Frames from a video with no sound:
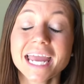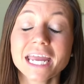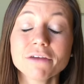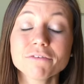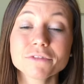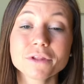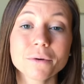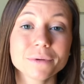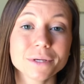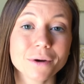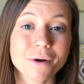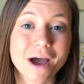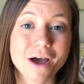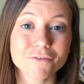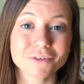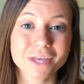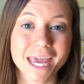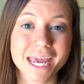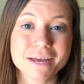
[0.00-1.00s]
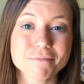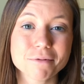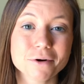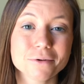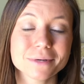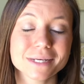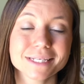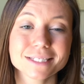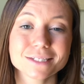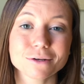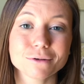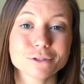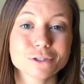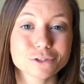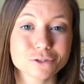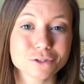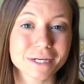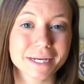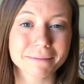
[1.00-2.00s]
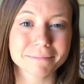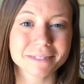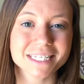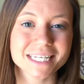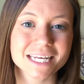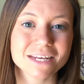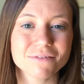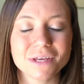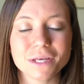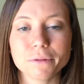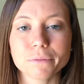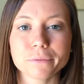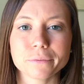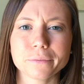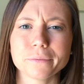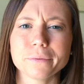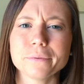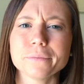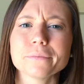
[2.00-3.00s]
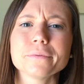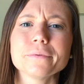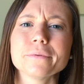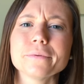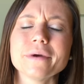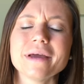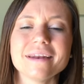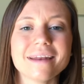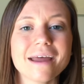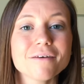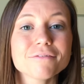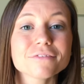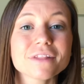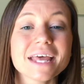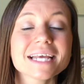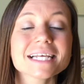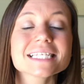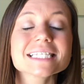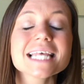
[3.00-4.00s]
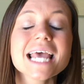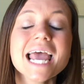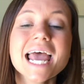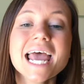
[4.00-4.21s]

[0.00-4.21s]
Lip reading: Even though we don't have cable, we still stream TV through Hulu and Netflix.